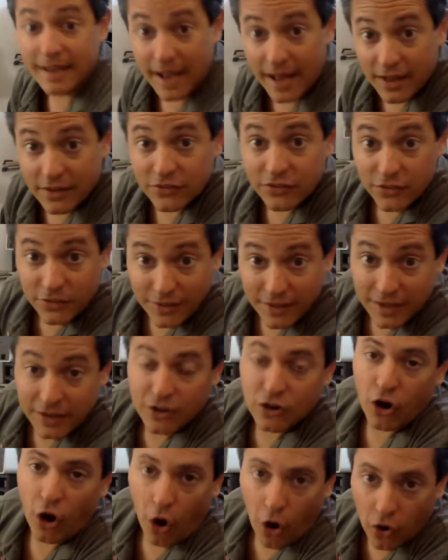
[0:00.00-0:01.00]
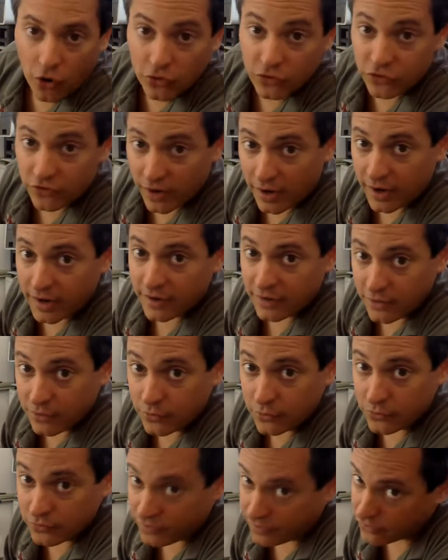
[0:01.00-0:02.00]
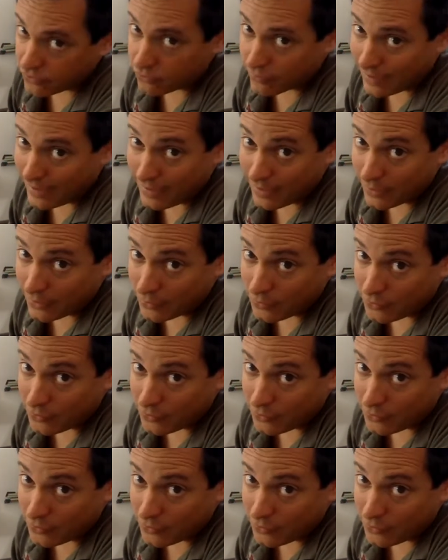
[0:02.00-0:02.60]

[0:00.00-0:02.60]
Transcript: Yes, you need a call sign to use this radio